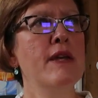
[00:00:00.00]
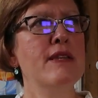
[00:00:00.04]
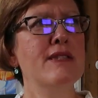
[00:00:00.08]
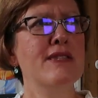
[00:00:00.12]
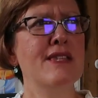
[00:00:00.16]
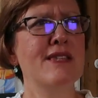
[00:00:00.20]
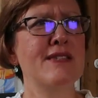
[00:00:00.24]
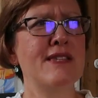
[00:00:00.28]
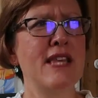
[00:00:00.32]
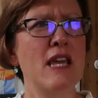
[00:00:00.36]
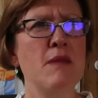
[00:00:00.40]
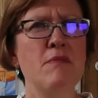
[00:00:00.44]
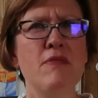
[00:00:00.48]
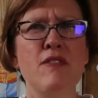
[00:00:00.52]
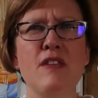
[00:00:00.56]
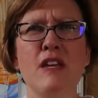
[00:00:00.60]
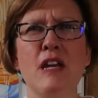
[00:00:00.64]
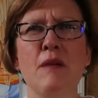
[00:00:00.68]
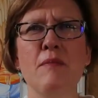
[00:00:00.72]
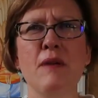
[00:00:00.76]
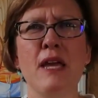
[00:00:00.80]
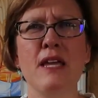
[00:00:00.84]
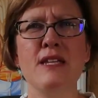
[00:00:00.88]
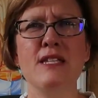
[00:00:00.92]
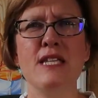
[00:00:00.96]
It's the same
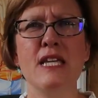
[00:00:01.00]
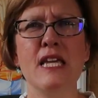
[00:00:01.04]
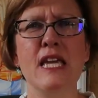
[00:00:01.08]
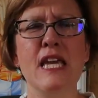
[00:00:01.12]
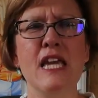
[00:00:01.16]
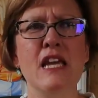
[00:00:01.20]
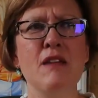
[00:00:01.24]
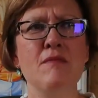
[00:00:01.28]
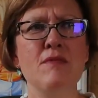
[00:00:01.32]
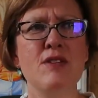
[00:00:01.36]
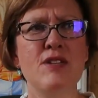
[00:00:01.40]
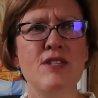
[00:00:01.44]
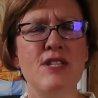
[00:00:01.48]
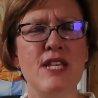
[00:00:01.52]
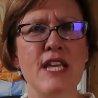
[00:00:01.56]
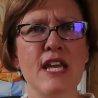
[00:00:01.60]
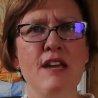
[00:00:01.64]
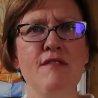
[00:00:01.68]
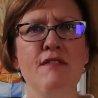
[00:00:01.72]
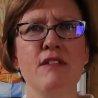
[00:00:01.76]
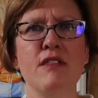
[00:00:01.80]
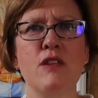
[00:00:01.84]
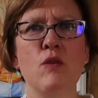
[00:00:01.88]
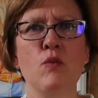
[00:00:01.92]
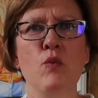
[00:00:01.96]
thing I'm getting here. I'm just
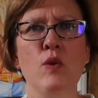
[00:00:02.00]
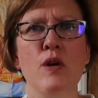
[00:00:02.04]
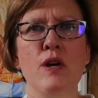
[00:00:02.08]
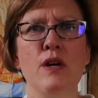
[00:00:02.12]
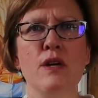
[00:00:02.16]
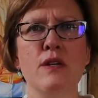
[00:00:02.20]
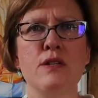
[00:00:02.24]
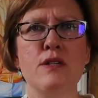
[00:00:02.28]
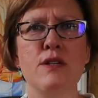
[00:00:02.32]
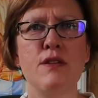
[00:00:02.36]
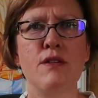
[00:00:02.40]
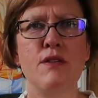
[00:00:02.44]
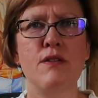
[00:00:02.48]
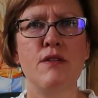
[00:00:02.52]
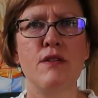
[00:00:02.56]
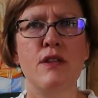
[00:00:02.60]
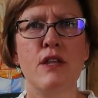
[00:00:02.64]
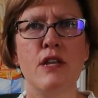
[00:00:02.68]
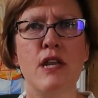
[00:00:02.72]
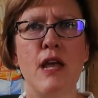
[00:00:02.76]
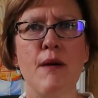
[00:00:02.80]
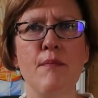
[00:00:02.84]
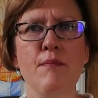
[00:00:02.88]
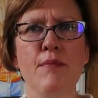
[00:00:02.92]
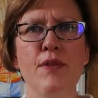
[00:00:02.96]
hearing the word,
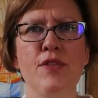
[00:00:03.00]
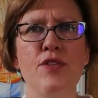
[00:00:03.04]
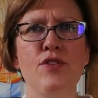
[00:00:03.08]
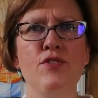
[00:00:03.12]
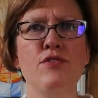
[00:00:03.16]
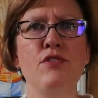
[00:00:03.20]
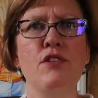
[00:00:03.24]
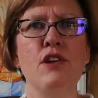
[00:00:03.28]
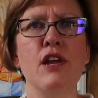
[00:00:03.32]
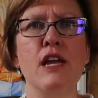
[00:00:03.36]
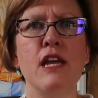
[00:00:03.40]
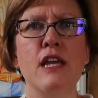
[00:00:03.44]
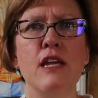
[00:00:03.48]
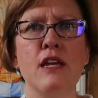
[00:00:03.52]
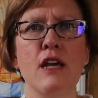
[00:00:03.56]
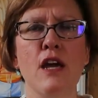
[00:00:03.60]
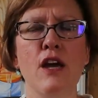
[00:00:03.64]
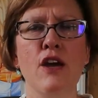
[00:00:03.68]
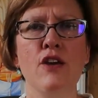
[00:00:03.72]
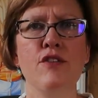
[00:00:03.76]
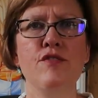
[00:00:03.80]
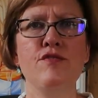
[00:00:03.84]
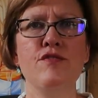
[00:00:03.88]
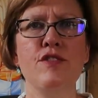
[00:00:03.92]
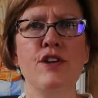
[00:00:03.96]
the number three,
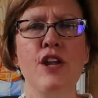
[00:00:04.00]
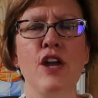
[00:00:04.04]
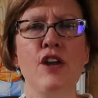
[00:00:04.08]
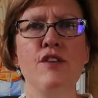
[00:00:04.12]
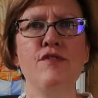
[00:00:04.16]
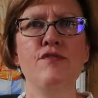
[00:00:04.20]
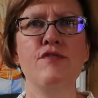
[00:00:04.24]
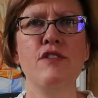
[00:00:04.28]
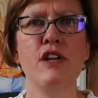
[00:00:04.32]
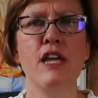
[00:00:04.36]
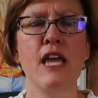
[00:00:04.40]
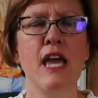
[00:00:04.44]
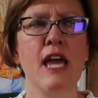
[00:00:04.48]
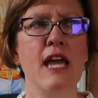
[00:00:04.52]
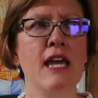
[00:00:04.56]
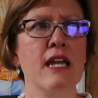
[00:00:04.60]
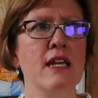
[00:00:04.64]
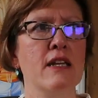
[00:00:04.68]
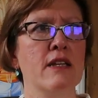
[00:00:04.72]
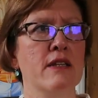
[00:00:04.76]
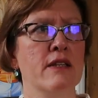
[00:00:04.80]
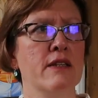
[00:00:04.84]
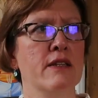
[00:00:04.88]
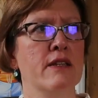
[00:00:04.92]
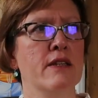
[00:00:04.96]
over and over
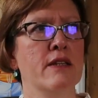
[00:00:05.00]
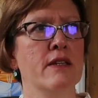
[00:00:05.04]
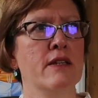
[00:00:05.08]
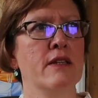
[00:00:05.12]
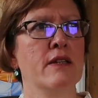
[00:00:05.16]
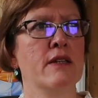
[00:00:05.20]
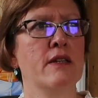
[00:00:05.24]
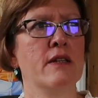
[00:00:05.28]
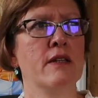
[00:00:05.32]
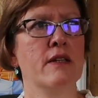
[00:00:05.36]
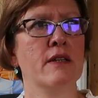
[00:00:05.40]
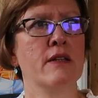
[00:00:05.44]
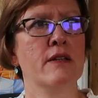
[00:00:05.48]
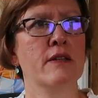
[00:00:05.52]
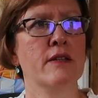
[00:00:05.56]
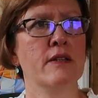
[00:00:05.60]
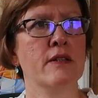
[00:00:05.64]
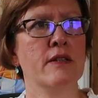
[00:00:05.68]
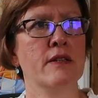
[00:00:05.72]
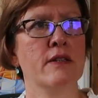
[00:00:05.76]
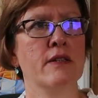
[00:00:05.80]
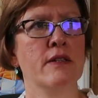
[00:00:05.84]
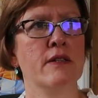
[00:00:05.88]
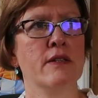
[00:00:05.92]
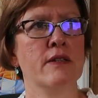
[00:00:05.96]
again.
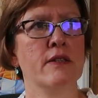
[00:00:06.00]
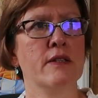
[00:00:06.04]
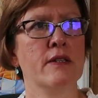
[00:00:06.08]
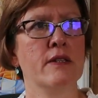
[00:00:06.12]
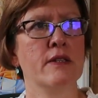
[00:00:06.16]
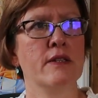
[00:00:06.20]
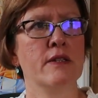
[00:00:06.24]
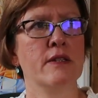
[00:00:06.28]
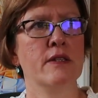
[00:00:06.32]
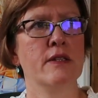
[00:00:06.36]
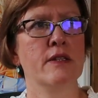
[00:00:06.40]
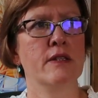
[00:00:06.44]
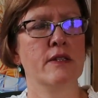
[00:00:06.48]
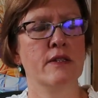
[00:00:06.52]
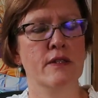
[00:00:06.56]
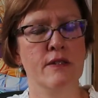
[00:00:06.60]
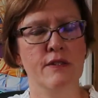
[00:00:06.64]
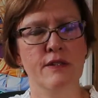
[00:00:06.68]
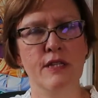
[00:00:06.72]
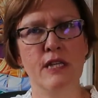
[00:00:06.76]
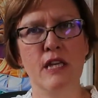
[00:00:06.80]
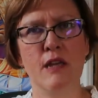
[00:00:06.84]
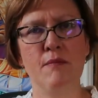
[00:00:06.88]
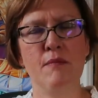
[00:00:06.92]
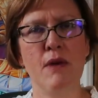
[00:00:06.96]

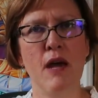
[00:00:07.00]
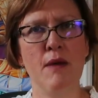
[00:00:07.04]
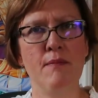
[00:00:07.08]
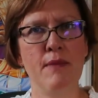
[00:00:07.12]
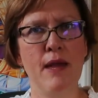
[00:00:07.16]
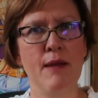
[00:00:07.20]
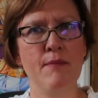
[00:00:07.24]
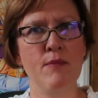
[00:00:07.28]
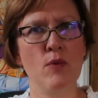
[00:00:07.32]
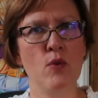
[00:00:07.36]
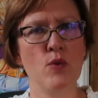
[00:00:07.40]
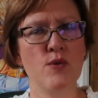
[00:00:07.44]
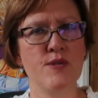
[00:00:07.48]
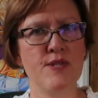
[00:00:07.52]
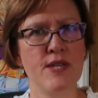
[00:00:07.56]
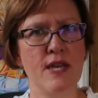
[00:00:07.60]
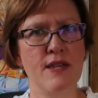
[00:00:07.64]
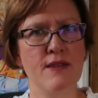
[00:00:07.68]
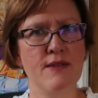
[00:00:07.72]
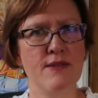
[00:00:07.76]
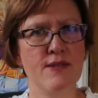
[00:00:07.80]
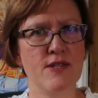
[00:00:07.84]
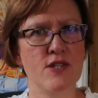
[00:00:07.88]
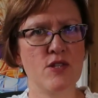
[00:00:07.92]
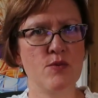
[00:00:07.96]
I think it might make more
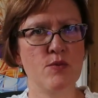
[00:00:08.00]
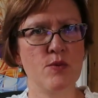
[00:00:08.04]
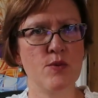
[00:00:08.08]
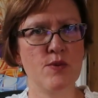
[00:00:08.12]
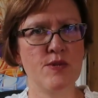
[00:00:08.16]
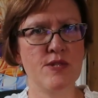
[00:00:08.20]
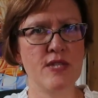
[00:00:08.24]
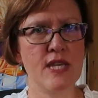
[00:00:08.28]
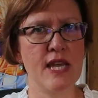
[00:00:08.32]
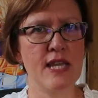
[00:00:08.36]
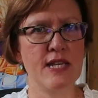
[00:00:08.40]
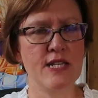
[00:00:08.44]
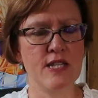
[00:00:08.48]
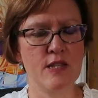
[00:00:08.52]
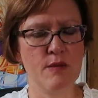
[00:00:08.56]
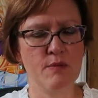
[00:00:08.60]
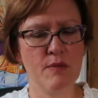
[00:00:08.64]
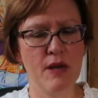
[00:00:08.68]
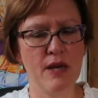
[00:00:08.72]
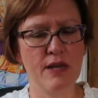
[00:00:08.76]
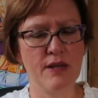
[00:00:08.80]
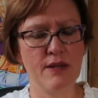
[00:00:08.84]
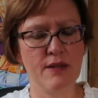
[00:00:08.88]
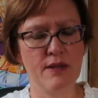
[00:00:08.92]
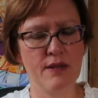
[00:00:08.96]
sense towards the end of the
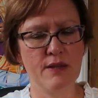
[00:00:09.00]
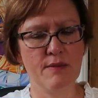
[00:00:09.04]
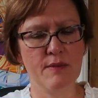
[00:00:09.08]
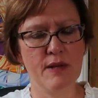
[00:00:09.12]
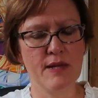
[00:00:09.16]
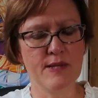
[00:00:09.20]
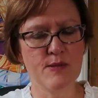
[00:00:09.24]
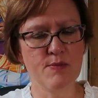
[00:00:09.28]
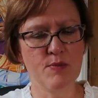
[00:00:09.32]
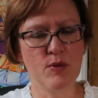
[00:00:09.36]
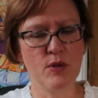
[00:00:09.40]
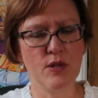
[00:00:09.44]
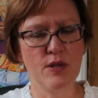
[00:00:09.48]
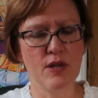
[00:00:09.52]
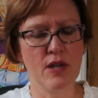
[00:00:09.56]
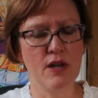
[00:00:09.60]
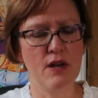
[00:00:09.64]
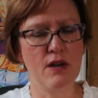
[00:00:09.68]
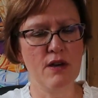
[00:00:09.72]
month. Let's pull a